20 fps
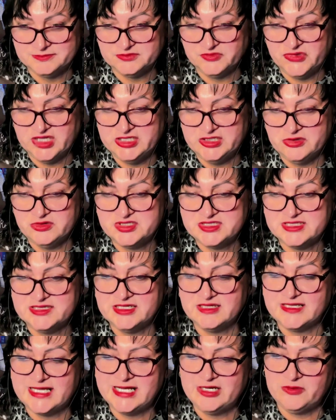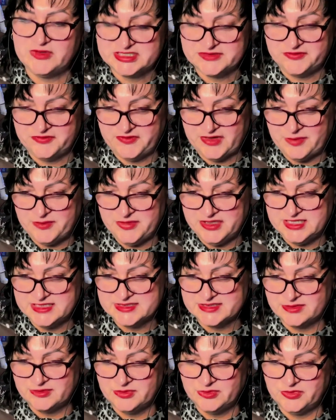They're using the language of
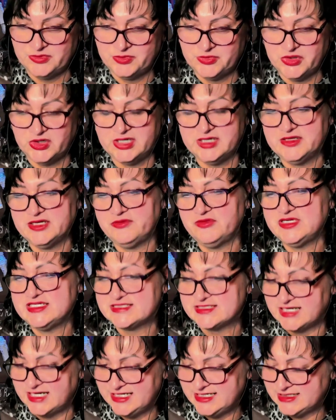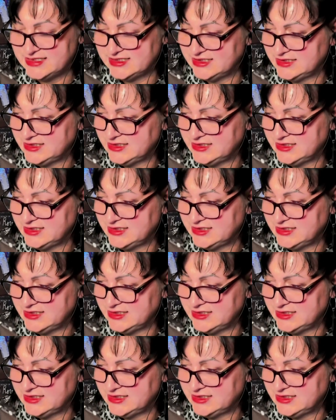feminism, but they're recycling.